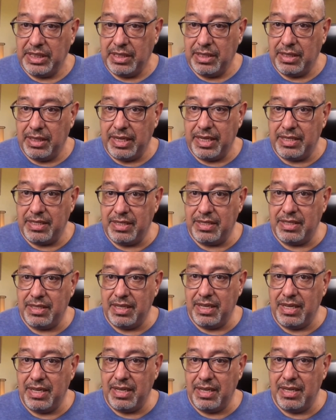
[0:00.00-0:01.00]
Let's
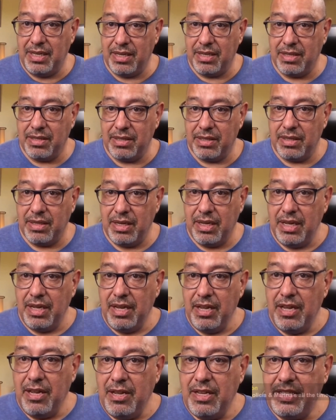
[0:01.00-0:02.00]
see.
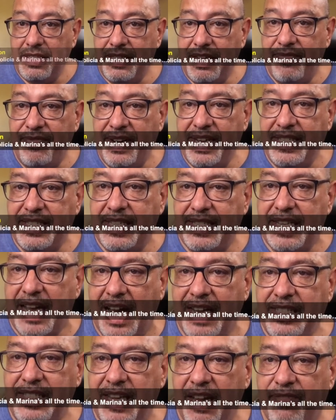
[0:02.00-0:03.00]
Stephanie says, I
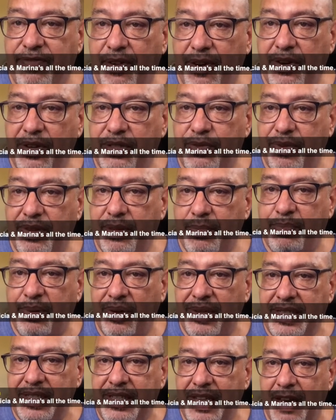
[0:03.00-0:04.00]
take photos with the
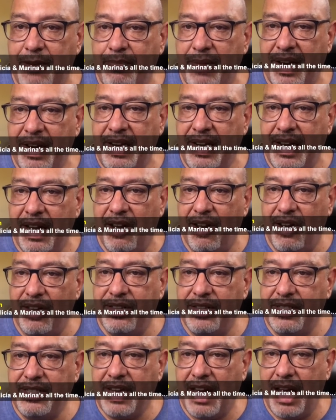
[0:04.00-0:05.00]
policía and marina all
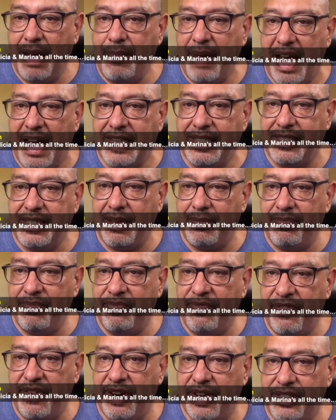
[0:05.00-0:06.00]
the time. Ask them
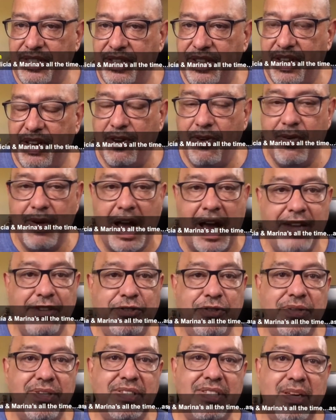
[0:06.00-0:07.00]
first, though. I
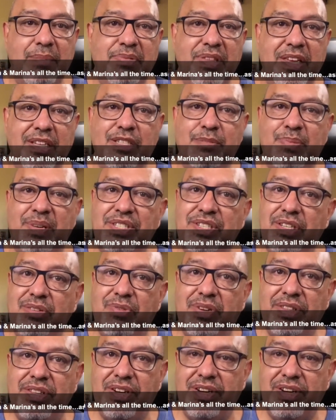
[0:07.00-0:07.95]
do the same thing, especially when they're